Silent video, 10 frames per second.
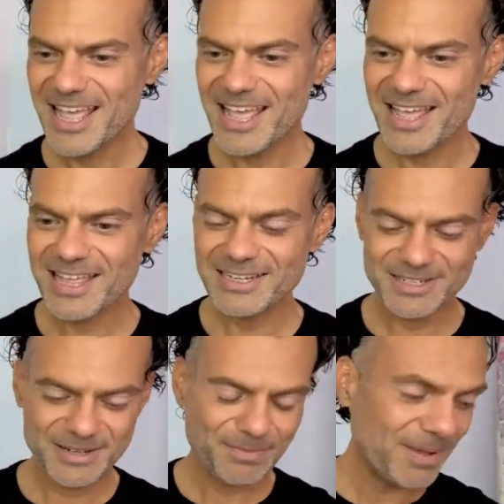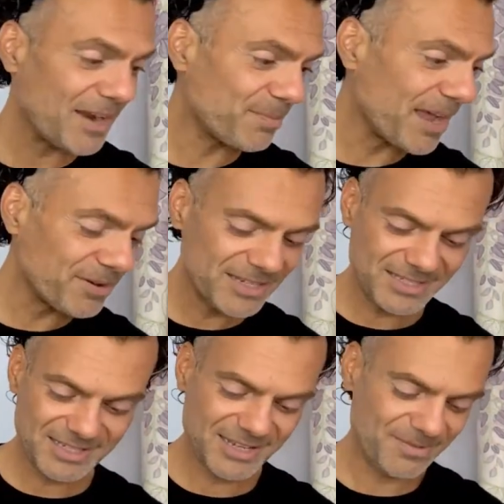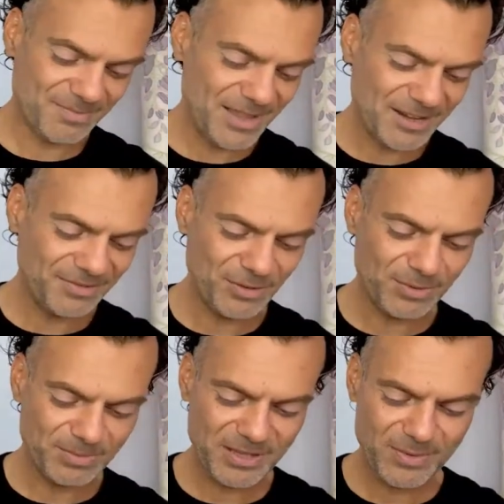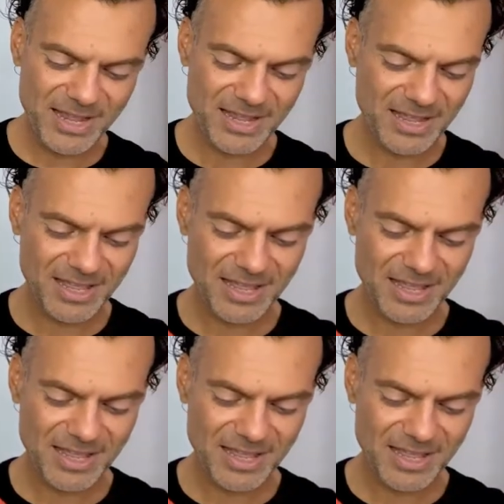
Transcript: and pa- Paris, many of you will be aware,